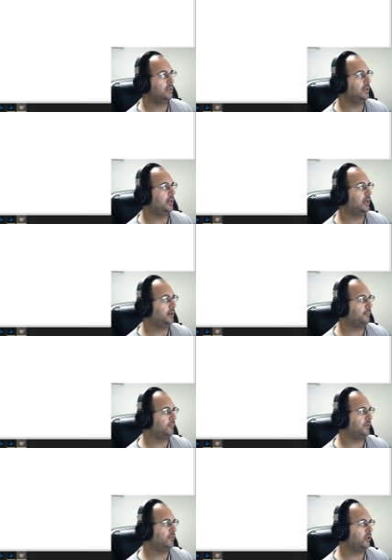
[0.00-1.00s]
um,
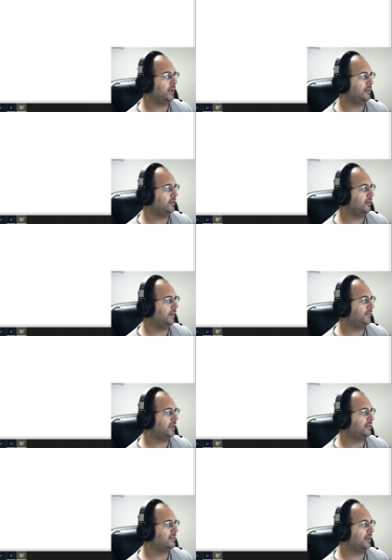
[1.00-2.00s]
if you look on the left
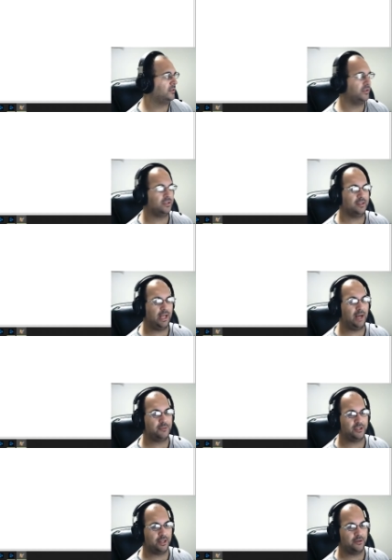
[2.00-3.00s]
hand side, so this is the
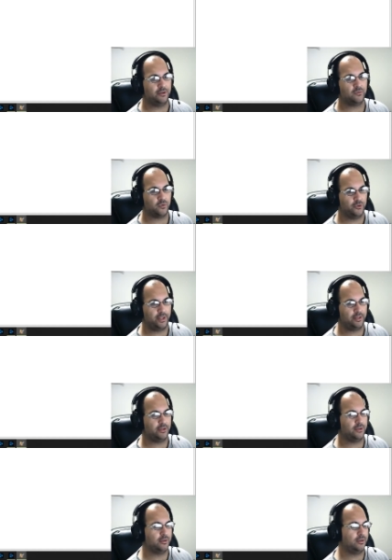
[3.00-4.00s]
object editor and world
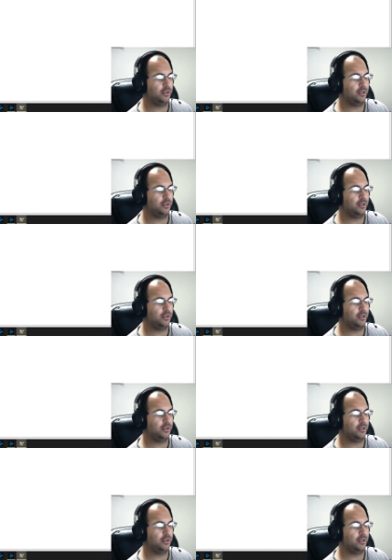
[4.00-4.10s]
editor.